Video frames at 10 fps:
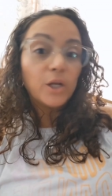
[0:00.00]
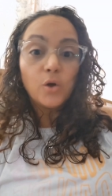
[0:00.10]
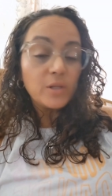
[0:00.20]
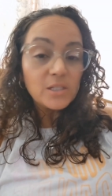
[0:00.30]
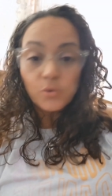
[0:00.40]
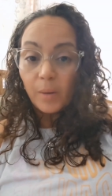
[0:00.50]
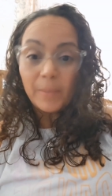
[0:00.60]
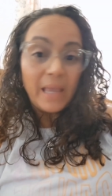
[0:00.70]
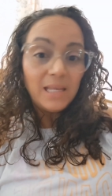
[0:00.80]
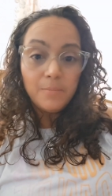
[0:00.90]
We cannot
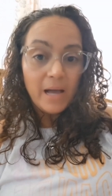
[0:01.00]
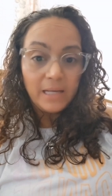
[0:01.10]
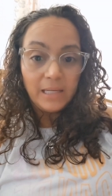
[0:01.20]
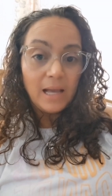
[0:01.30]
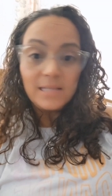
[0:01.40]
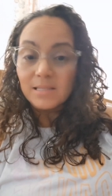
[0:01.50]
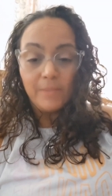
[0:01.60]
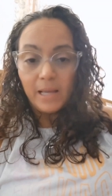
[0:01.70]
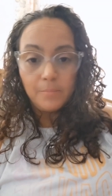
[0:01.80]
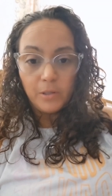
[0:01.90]
describe anybody as a
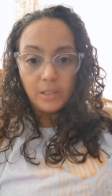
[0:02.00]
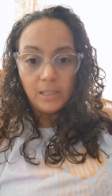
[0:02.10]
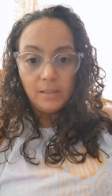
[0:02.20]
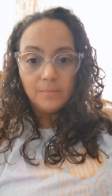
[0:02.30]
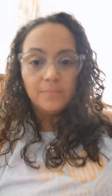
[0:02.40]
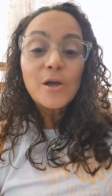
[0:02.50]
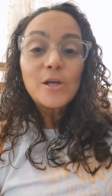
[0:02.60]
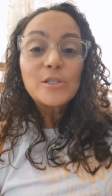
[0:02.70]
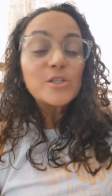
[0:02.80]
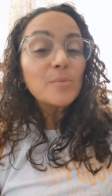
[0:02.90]
black monkey.
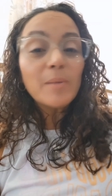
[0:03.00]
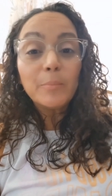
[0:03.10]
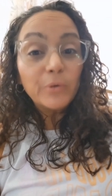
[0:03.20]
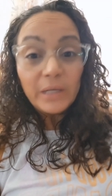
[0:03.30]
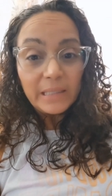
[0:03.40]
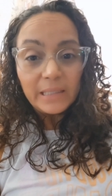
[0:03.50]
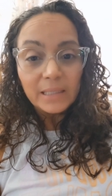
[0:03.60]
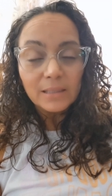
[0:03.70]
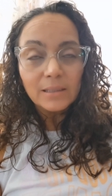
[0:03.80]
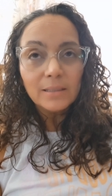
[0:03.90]
So my
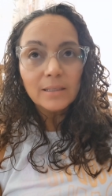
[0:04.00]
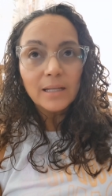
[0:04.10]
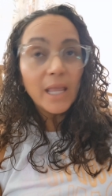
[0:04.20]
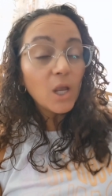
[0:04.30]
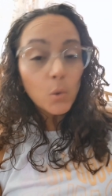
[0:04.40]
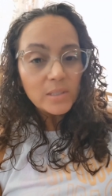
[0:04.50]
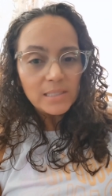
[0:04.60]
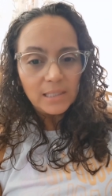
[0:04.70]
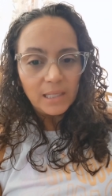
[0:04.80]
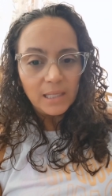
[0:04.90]
brilliant,
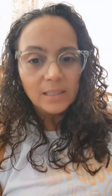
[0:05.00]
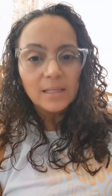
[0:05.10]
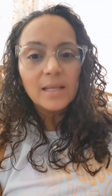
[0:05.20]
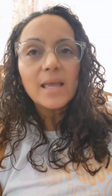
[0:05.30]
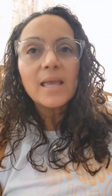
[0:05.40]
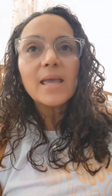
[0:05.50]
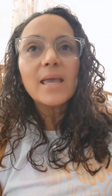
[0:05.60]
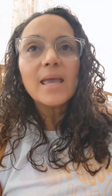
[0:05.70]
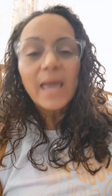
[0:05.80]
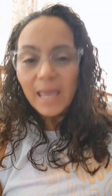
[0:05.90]
inquisitive
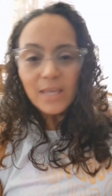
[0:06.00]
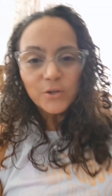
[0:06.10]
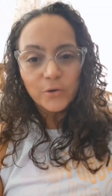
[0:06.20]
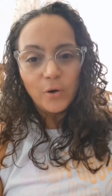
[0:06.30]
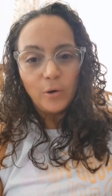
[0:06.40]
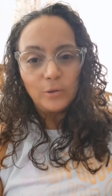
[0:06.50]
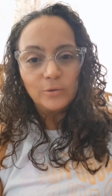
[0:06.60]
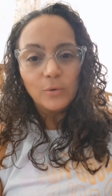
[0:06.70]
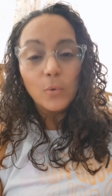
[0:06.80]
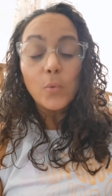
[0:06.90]
8-year-old
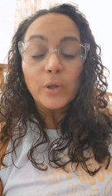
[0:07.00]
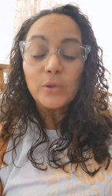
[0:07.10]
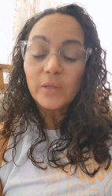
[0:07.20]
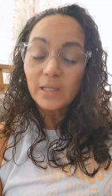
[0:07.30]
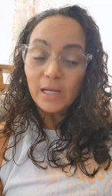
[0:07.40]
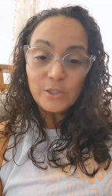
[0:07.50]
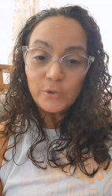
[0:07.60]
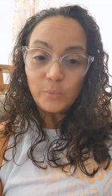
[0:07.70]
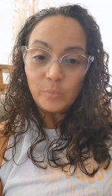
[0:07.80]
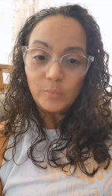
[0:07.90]
went to the
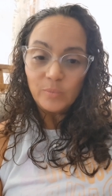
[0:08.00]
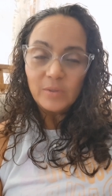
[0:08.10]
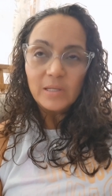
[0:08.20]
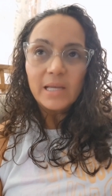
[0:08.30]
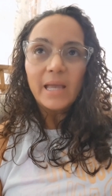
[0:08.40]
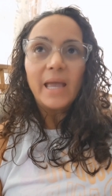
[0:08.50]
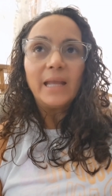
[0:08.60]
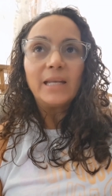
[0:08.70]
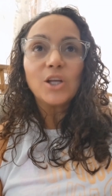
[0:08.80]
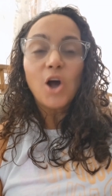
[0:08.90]
classroom
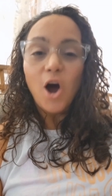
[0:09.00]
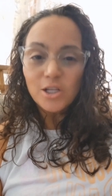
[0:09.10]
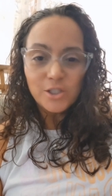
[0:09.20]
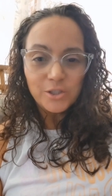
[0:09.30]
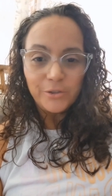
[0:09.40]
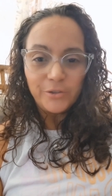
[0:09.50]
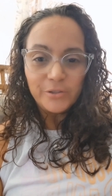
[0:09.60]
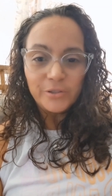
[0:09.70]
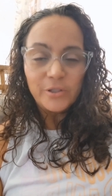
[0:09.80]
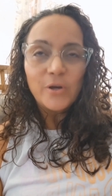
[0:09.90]
and
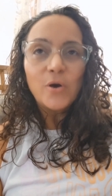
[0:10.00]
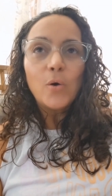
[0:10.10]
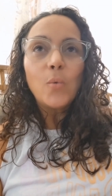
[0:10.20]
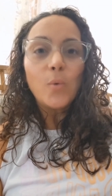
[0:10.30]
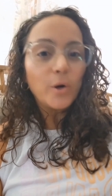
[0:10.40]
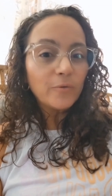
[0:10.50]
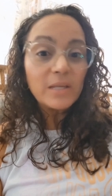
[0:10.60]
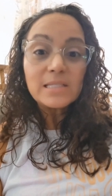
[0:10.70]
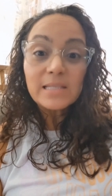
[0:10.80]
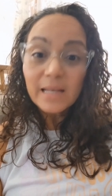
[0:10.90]
cautioned one of
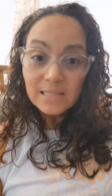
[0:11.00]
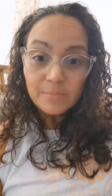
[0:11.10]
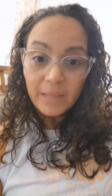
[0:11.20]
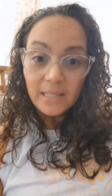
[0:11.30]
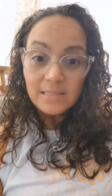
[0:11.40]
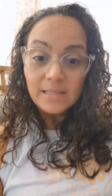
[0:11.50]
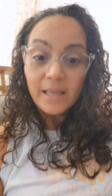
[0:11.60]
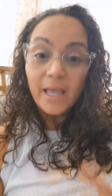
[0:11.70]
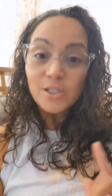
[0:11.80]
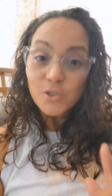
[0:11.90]
his classmates
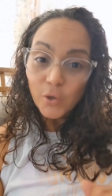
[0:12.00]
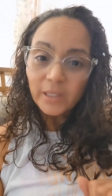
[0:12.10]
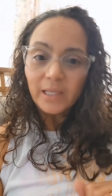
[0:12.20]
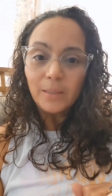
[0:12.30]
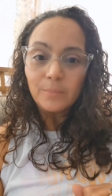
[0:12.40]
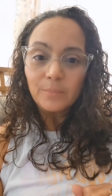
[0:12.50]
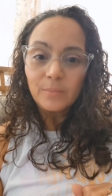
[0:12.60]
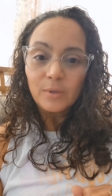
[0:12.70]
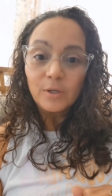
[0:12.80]
and told him,